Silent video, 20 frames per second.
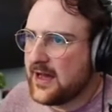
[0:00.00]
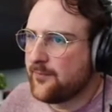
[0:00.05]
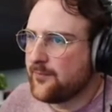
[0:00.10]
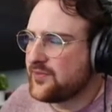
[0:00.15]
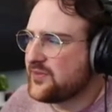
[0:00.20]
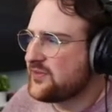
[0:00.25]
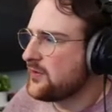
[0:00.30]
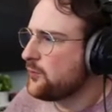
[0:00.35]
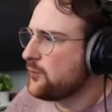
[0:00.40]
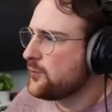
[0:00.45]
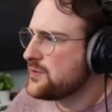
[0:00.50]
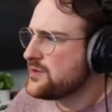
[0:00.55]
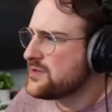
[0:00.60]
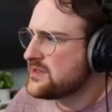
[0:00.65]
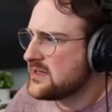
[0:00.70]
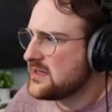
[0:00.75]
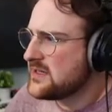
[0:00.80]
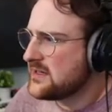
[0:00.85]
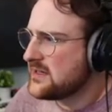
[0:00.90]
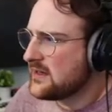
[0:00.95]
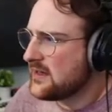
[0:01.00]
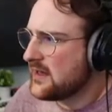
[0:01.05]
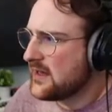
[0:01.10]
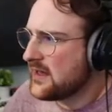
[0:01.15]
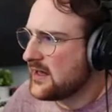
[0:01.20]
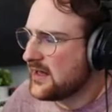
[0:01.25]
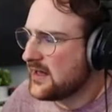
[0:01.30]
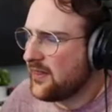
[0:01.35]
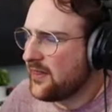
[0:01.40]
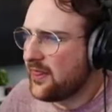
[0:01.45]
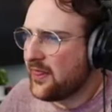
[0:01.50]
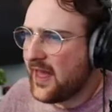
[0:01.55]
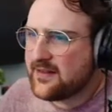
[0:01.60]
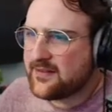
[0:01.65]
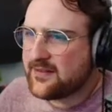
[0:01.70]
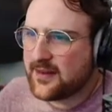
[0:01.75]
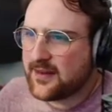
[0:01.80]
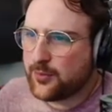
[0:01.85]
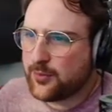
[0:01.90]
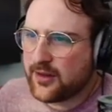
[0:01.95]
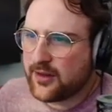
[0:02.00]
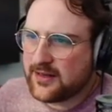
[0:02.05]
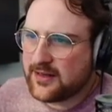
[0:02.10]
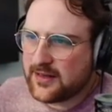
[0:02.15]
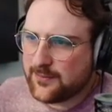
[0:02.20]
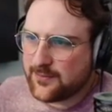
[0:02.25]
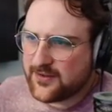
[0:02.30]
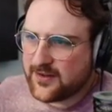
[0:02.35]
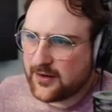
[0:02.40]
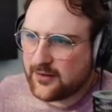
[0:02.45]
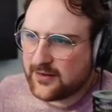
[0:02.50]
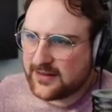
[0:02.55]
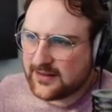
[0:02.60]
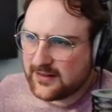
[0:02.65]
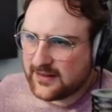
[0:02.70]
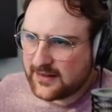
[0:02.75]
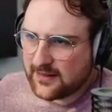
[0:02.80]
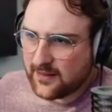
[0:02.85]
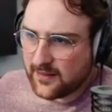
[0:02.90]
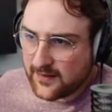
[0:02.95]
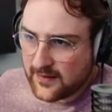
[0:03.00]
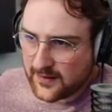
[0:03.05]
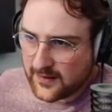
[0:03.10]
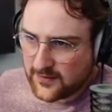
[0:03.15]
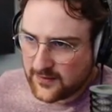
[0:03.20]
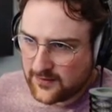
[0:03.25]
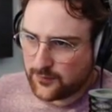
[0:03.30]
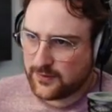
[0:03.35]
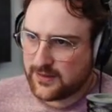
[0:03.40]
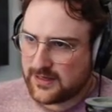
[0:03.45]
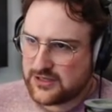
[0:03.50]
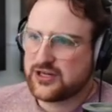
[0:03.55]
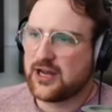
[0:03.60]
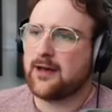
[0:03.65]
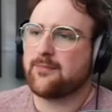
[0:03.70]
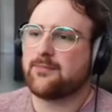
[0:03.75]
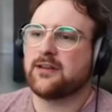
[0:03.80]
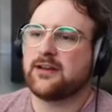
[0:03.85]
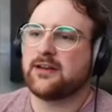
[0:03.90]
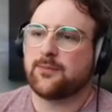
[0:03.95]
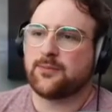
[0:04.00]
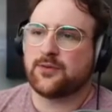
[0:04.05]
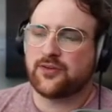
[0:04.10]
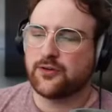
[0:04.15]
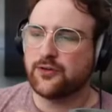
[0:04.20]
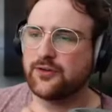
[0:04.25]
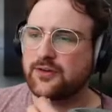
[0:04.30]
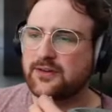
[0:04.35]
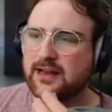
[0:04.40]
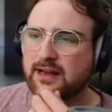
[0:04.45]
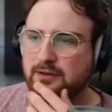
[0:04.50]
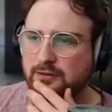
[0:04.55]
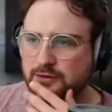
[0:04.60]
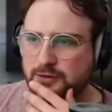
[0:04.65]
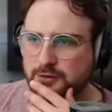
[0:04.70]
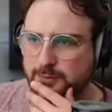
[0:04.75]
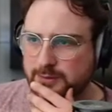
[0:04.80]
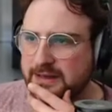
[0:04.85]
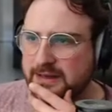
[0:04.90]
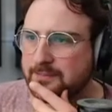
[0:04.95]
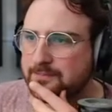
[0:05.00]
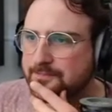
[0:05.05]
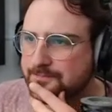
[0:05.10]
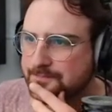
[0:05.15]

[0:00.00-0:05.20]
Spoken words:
Still Woozy, that sample ended up sounding like this when I chopped it up and slowed it down a little bit.